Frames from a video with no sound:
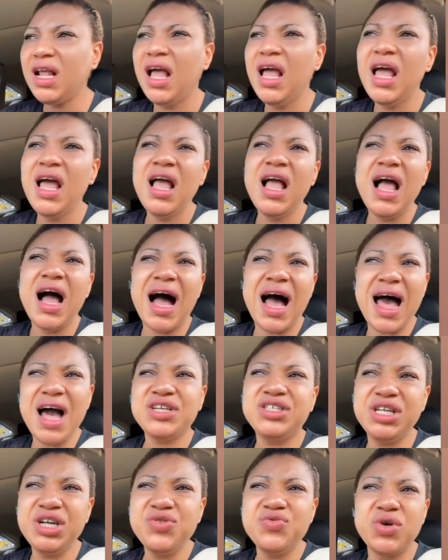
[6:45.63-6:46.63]
actually
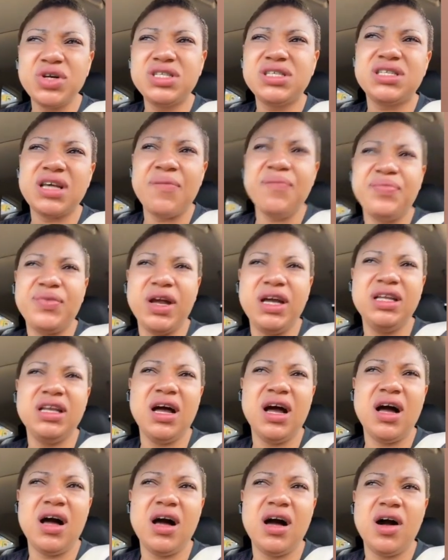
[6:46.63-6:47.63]
wrote something
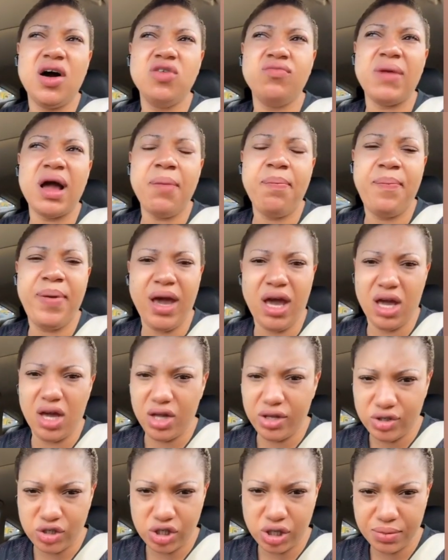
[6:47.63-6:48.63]
on my page,
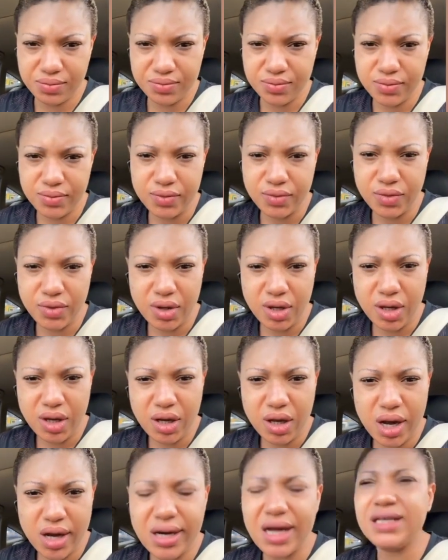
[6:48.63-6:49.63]
and I
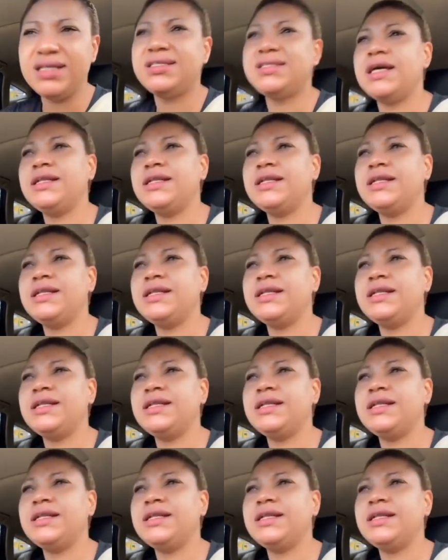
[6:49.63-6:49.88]
said,